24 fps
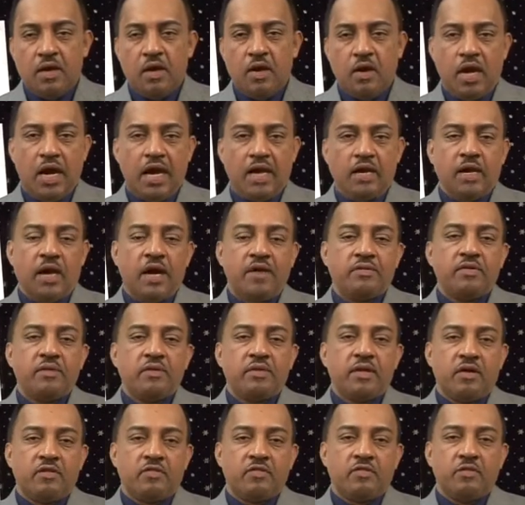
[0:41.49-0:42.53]
I have
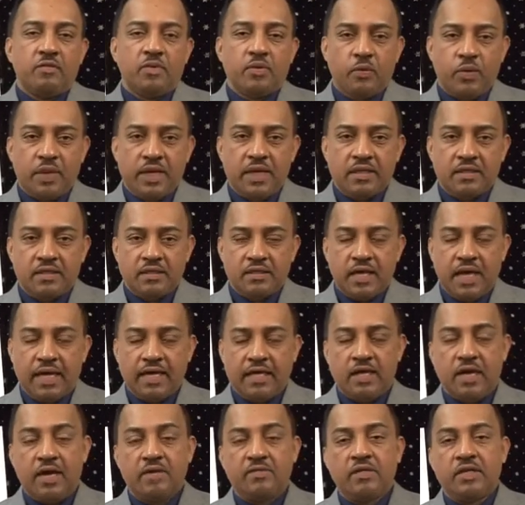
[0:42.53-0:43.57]
enough weight, I
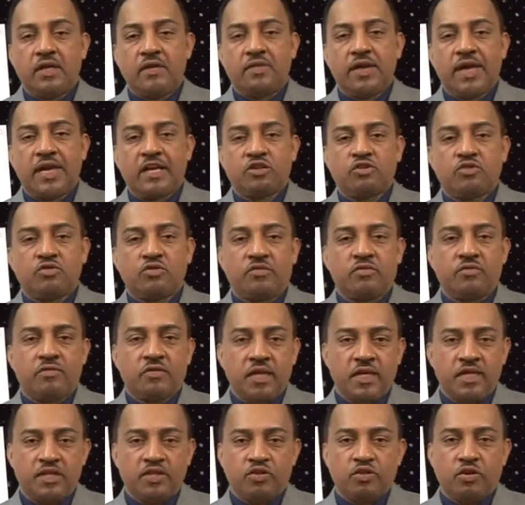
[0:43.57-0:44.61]
have enough extra
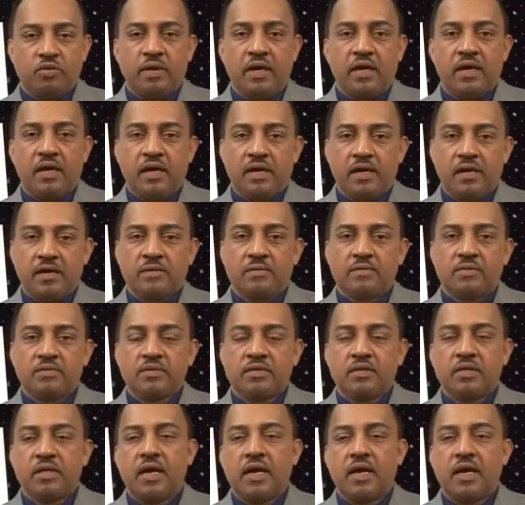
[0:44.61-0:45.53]
flesh on my arms.